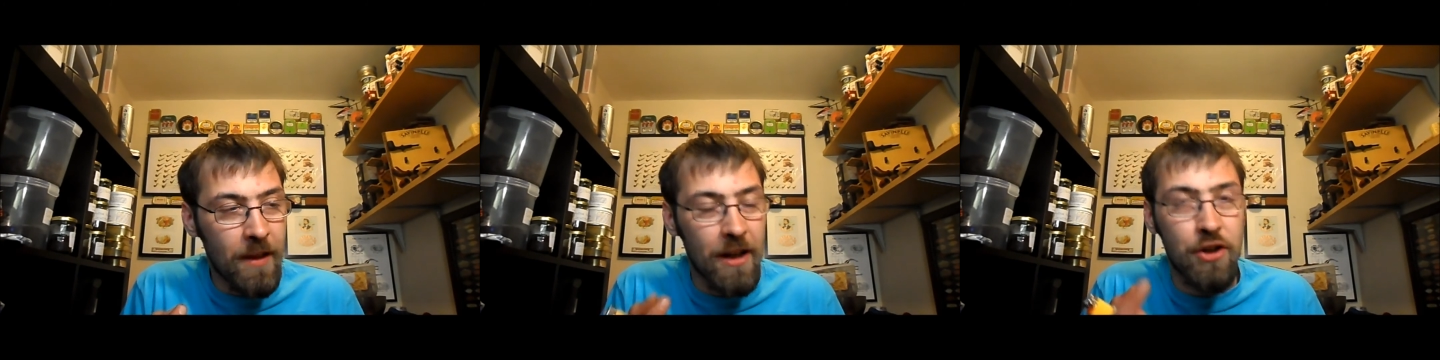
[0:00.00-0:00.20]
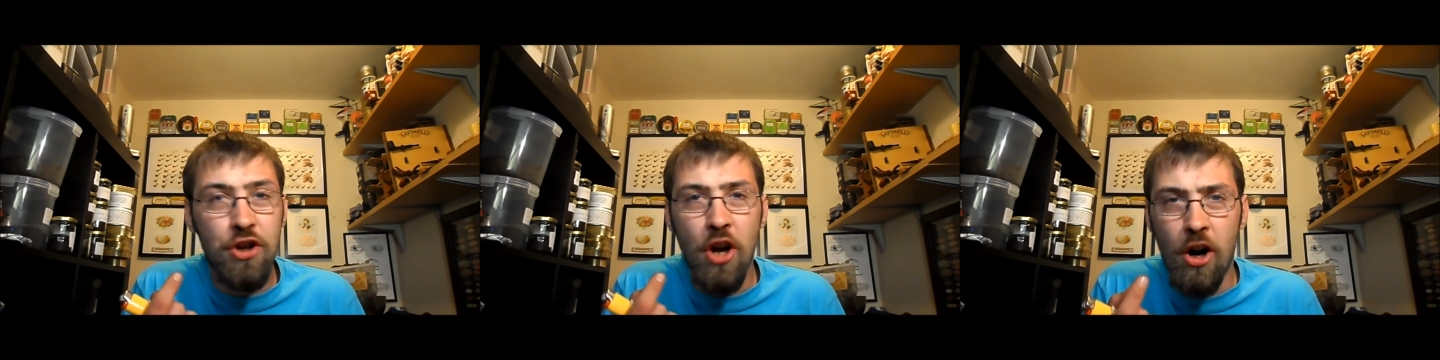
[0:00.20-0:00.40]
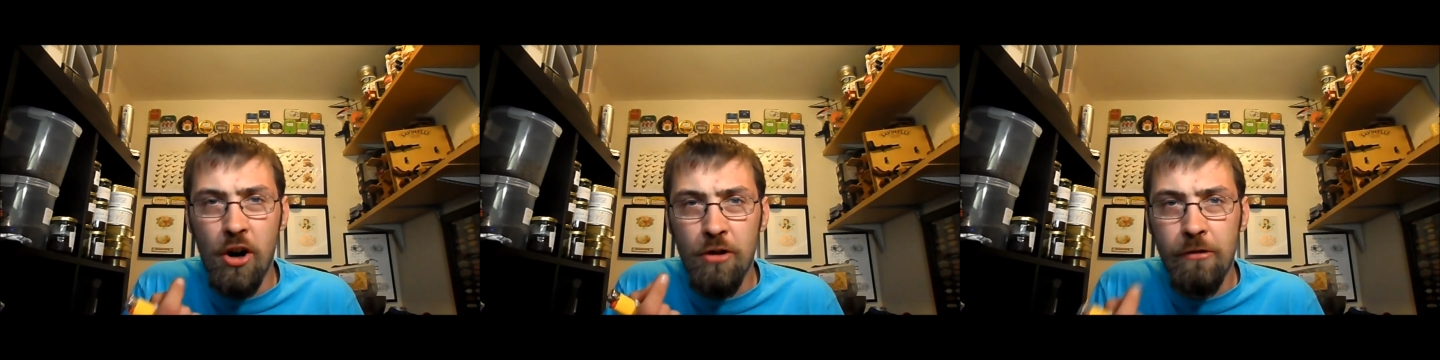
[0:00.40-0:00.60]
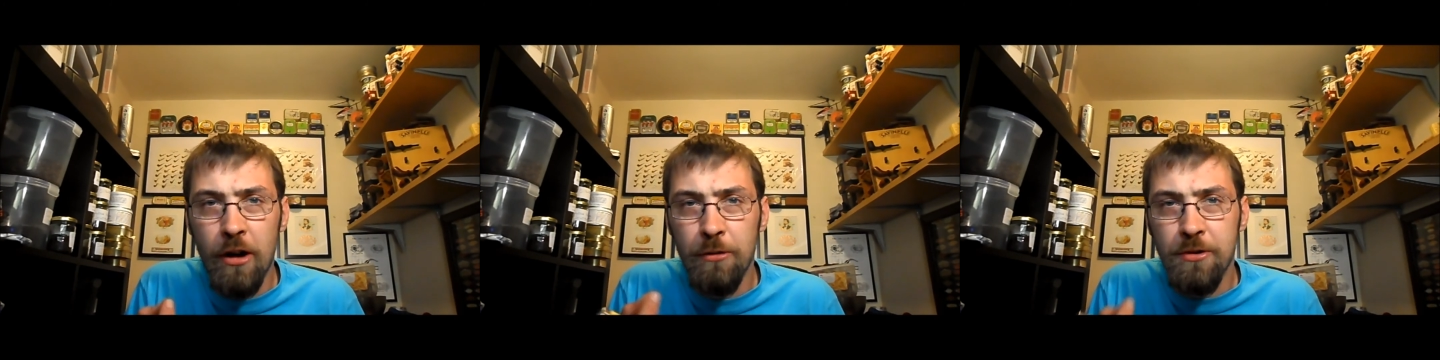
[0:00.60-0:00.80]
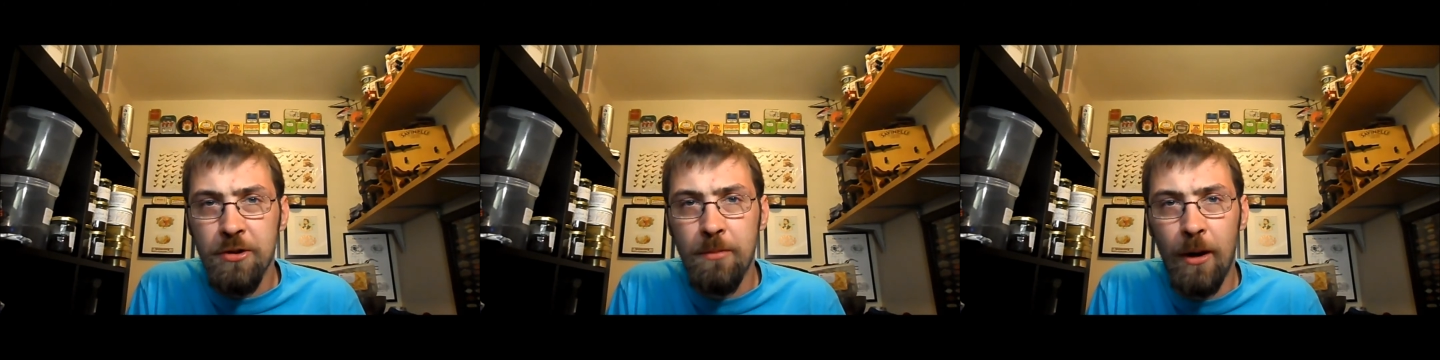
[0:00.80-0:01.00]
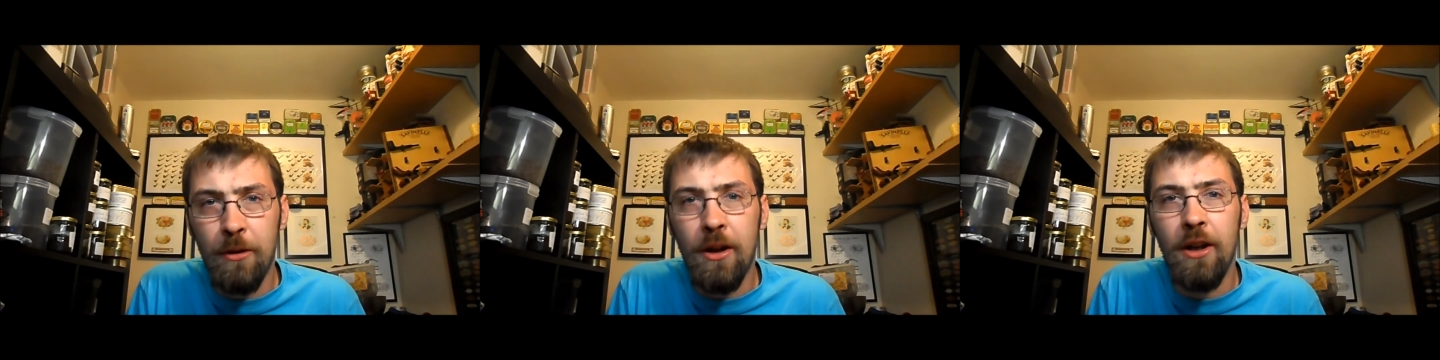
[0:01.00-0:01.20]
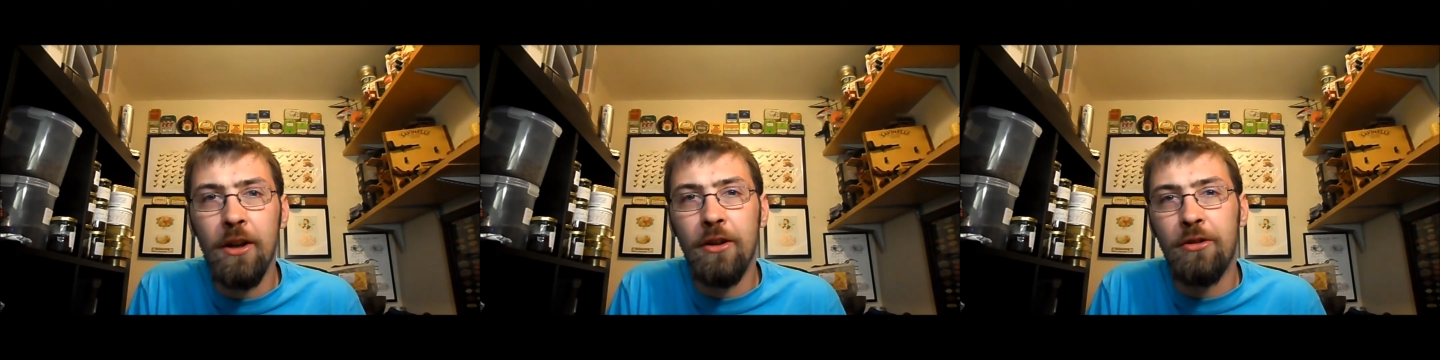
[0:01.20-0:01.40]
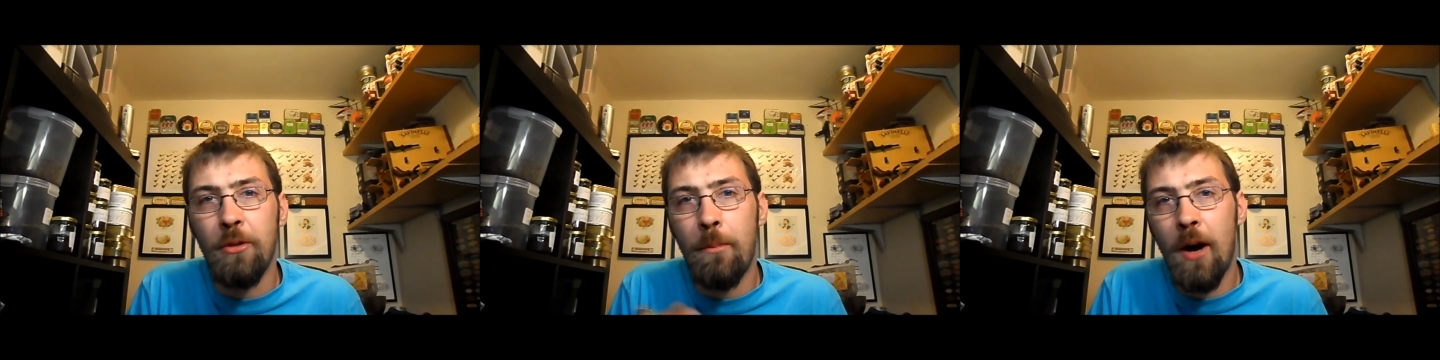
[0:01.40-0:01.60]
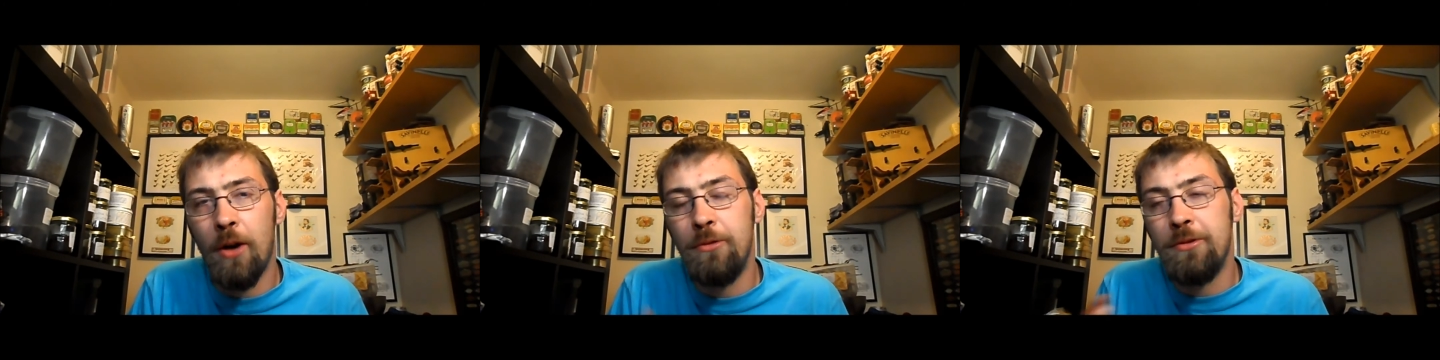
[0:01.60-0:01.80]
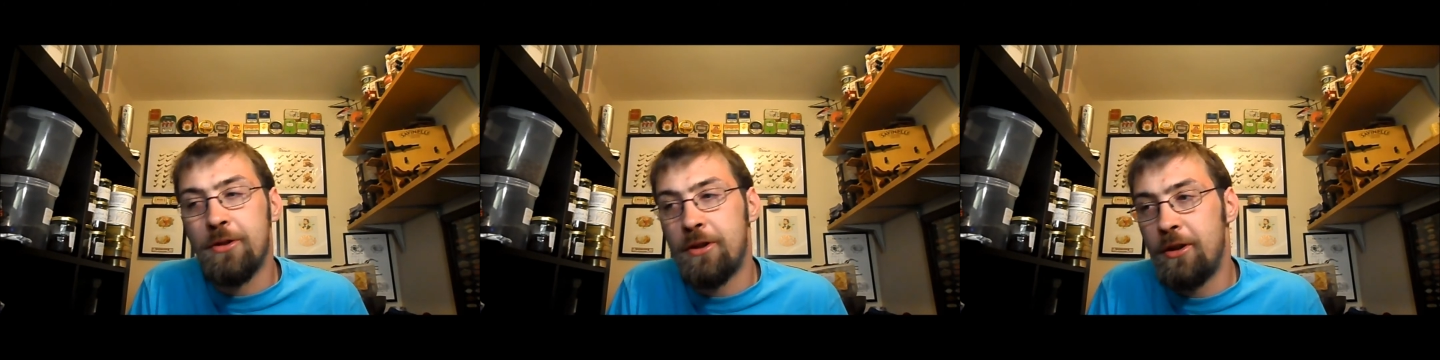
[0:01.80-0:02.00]
that char-grilled smokiness
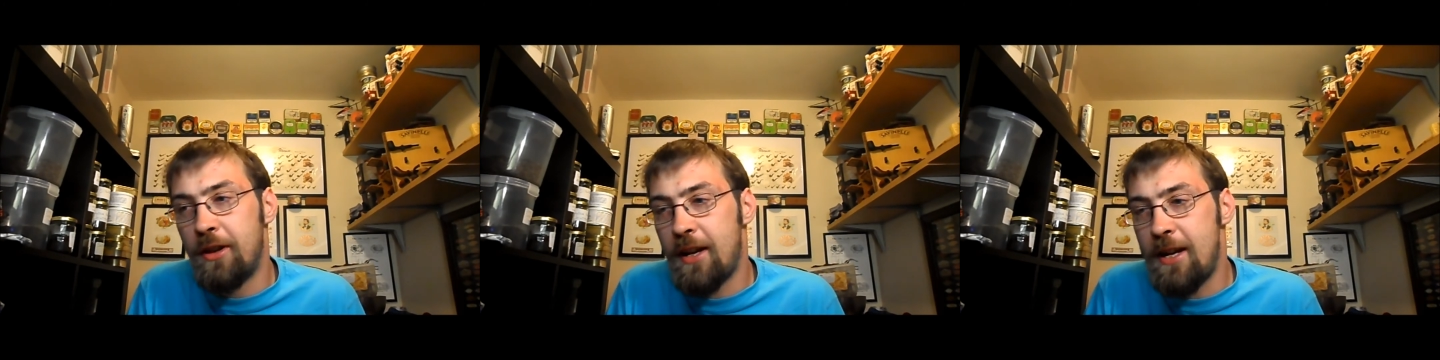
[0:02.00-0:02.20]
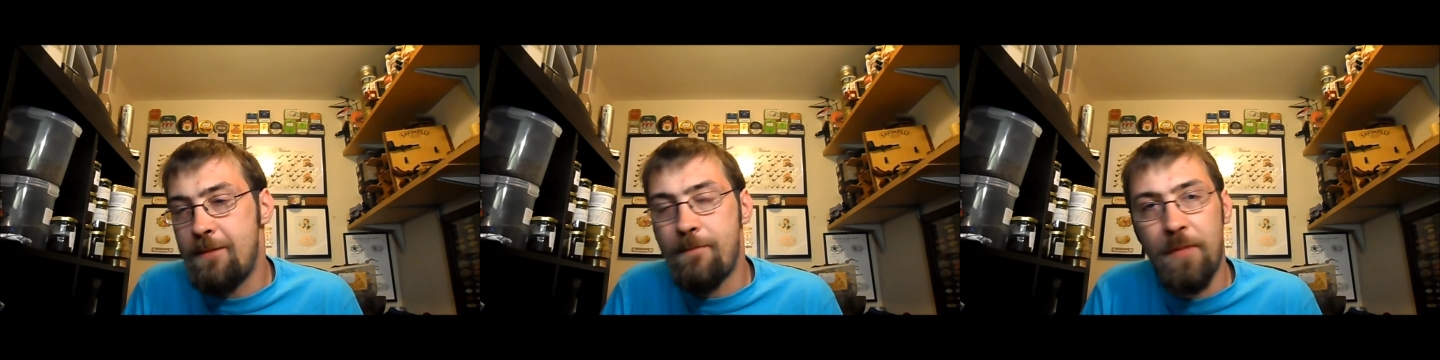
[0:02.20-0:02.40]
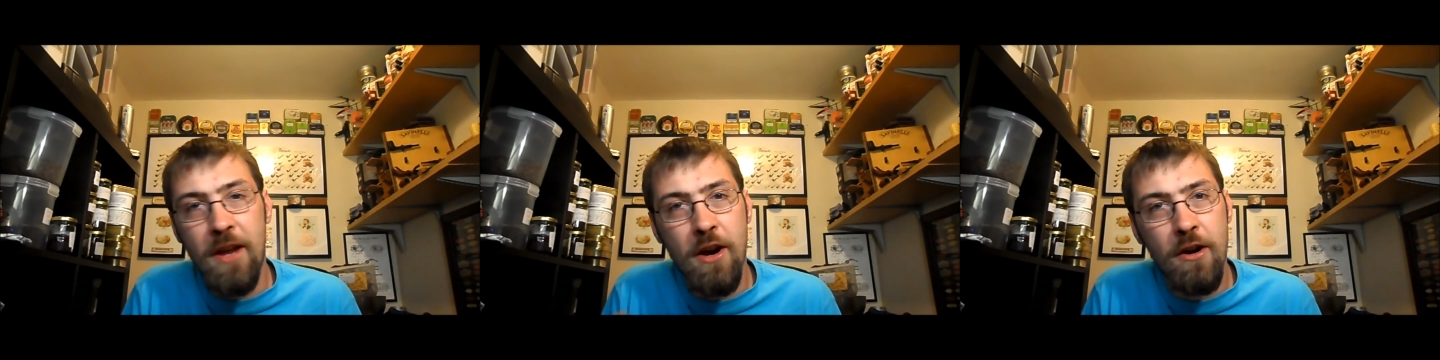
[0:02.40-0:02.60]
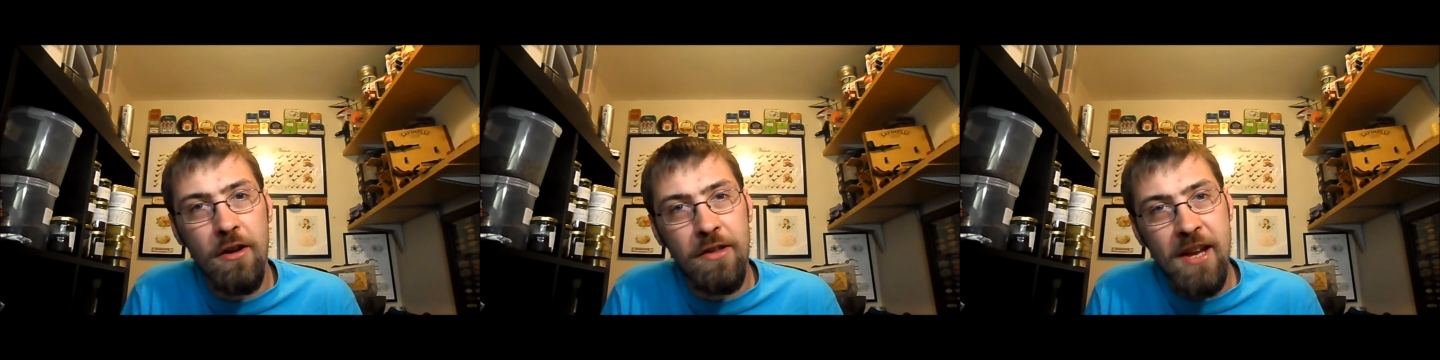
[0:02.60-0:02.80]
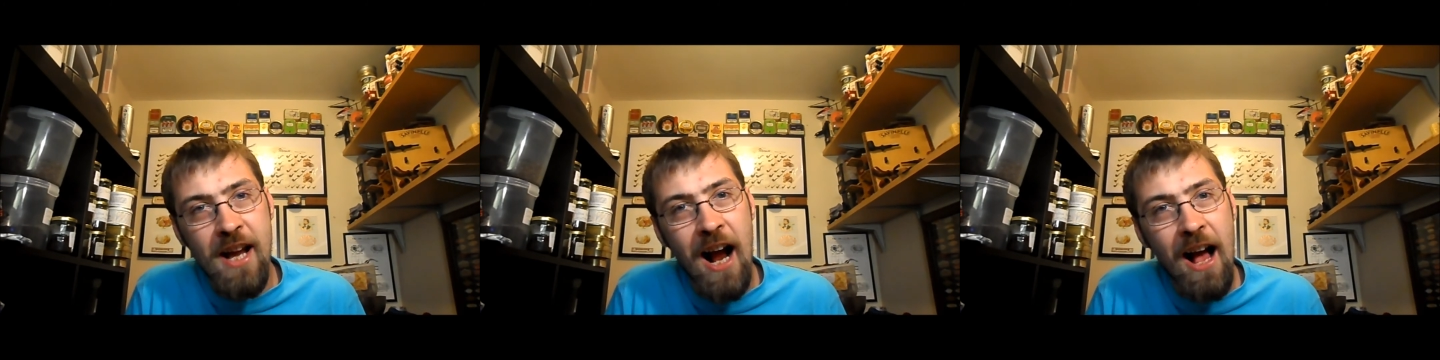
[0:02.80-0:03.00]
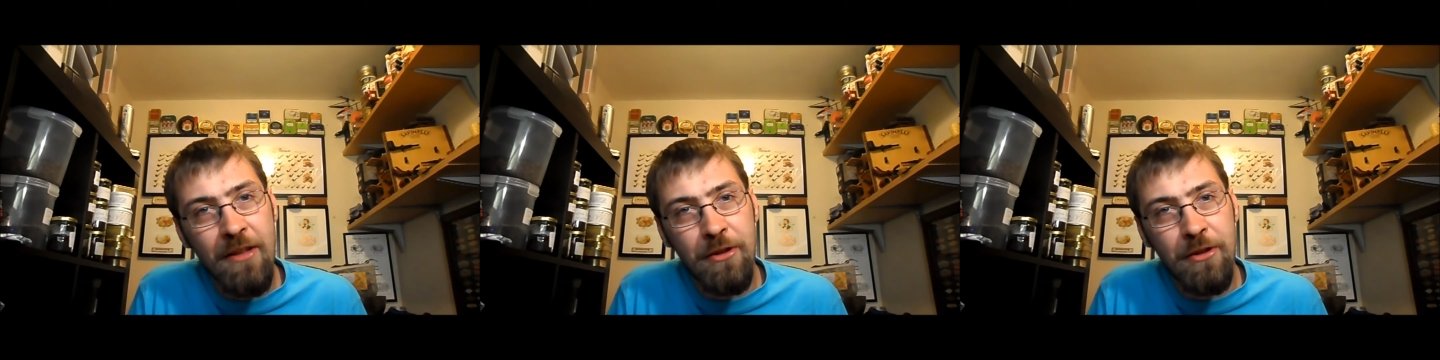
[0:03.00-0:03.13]
opposed to the earthy,